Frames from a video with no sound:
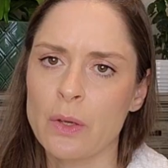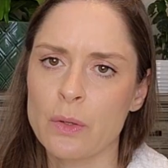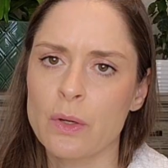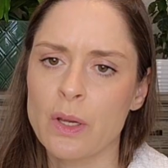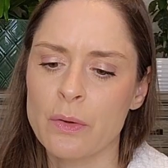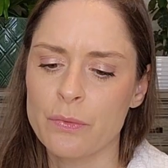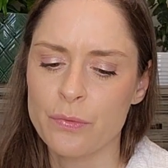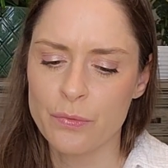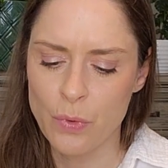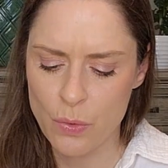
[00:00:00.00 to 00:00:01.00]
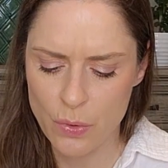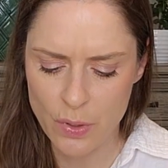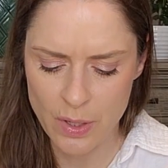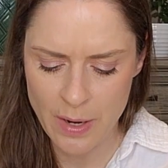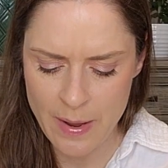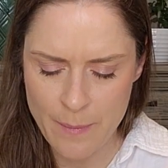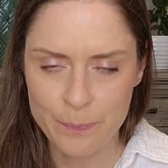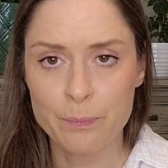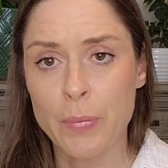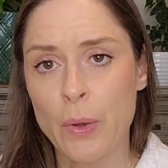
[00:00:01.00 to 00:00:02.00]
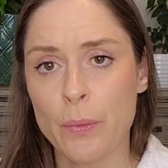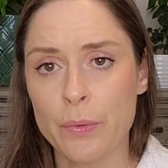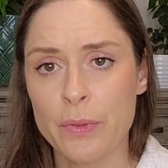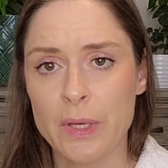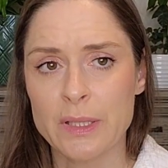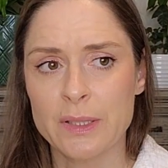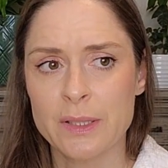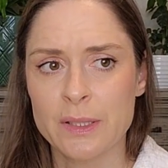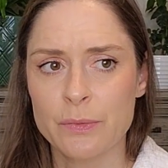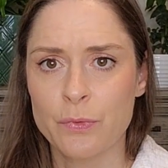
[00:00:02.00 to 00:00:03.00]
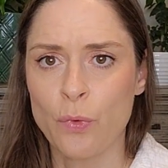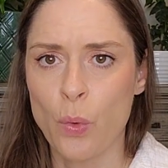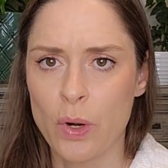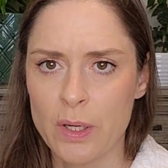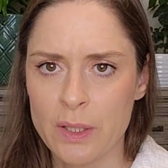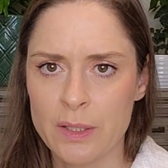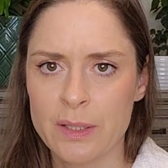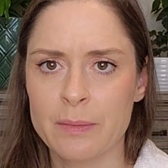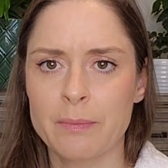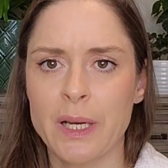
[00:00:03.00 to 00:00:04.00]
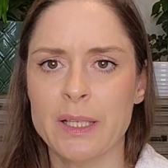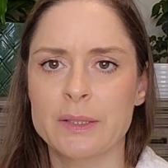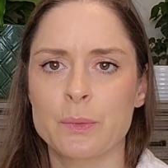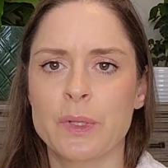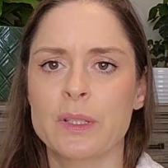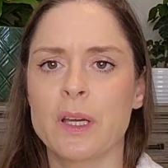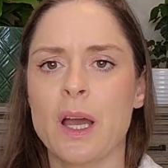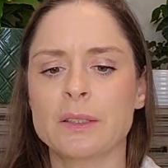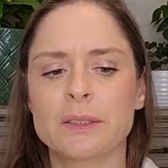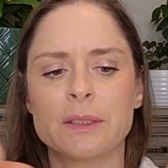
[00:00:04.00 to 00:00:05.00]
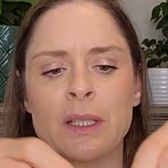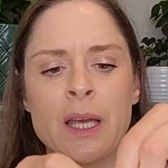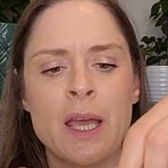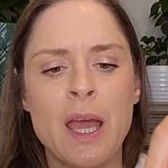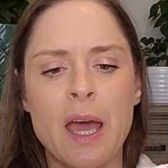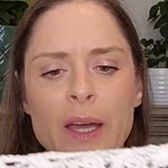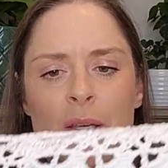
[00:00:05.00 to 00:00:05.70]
hook for both, it's 4, but with the cotton, I